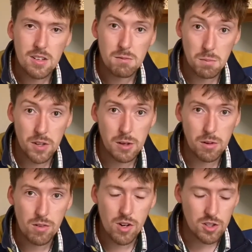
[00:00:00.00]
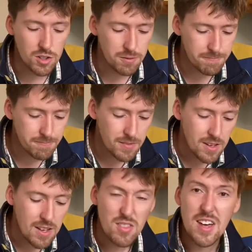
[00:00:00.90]
but they were wrong.
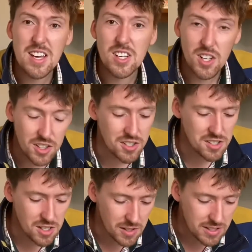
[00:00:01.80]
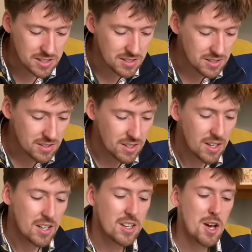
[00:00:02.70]
They couldn't do it.
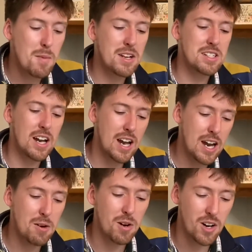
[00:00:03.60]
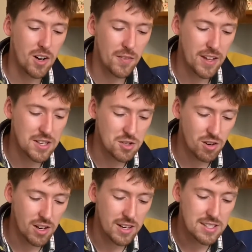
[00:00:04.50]
No matter how hard they
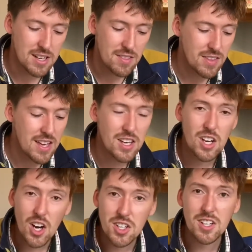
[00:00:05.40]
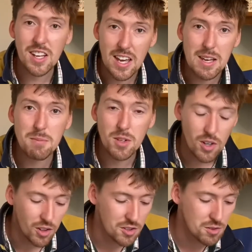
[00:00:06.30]
tried, they couldn't keep
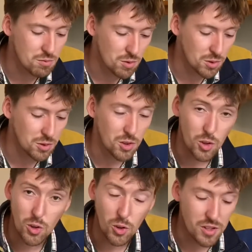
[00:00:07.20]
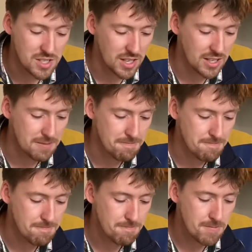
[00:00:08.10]
God's rules all the time.
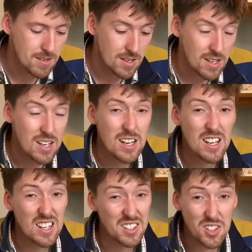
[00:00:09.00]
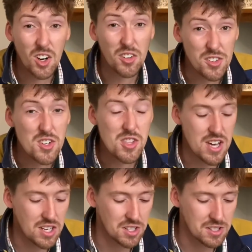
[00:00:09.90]
And God knew they
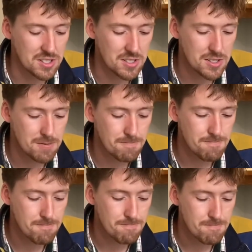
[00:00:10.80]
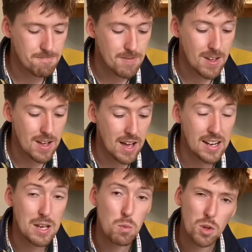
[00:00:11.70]
couldn't. And he
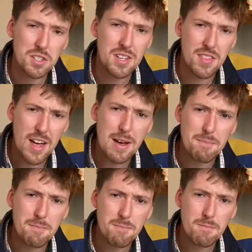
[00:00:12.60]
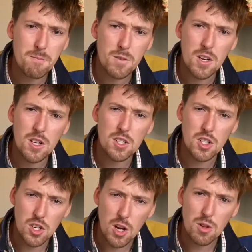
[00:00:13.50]
wanted them to
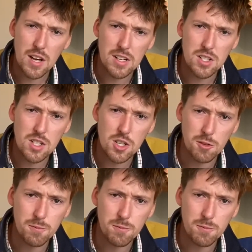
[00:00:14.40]
know that too.